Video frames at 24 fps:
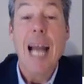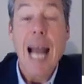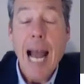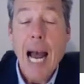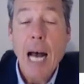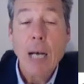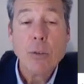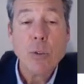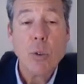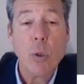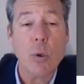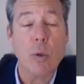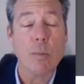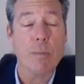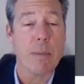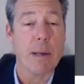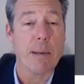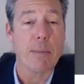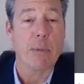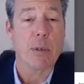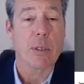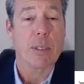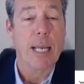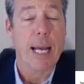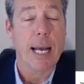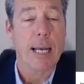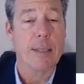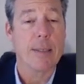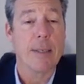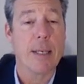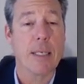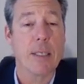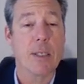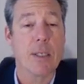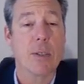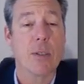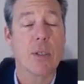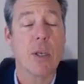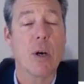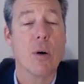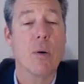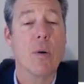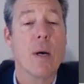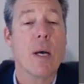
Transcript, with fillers: and then household members' assets.